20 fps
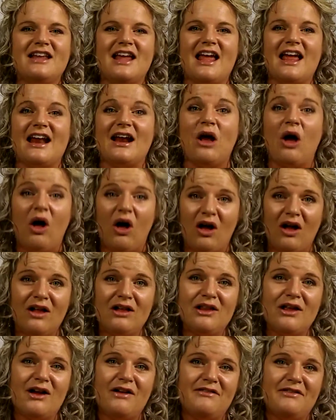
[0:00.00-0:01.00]
and
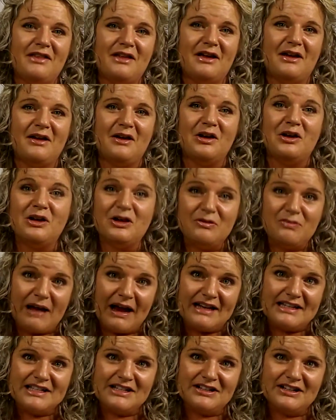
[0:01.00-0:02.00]
all of the good
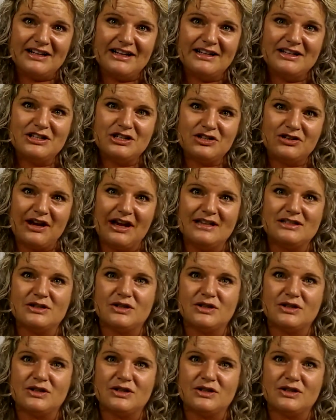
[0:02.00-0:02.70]
bacteria strains.